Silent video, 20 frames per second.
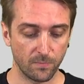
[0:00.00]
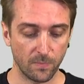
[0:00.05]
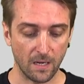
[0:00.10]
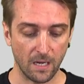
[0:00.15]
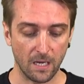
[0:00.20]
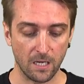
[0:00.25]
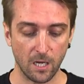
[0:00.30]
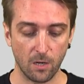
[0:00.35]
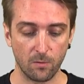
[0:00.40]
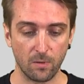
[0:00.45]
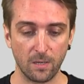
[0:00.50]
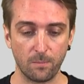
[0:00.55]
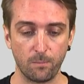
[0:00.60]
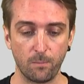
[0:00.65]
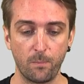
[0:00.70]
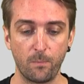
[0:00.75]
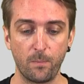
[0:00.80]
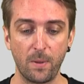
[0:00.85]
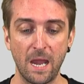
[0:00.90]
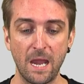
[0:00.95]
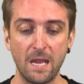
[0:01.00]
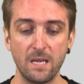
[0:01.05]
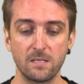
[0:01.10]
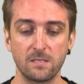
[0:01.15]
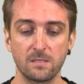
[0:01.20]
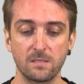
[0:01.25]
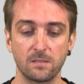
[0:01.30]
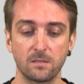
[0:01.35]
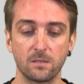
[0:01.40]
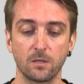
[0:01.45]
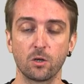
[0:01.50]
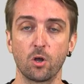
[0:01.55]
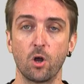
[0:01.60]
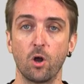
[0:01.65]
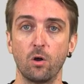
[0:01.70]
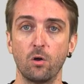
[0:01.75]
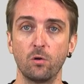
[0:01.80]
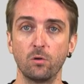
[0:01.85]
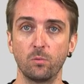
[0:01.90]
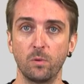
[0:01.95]
and now I paste the
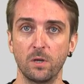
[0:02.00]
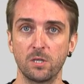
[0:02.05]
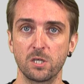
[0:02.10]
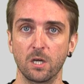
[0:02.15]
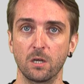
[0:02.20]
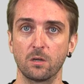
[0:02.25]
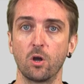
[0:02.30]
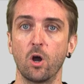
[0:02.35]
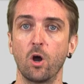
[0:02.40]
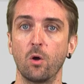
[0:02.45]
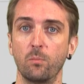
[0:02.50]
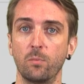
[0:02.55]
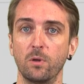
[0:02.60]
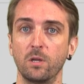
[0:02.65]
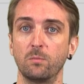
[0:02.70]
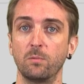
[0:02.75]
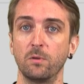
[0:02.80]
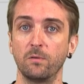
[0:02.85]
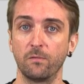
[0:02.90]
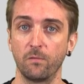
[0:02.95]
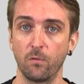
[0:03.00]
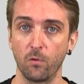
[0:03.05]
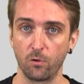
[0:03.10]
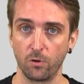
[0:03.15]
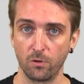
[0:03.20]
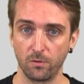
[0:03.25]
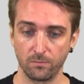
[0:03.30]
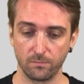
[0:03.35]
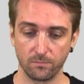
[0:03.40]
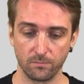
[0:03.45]
code which I copied before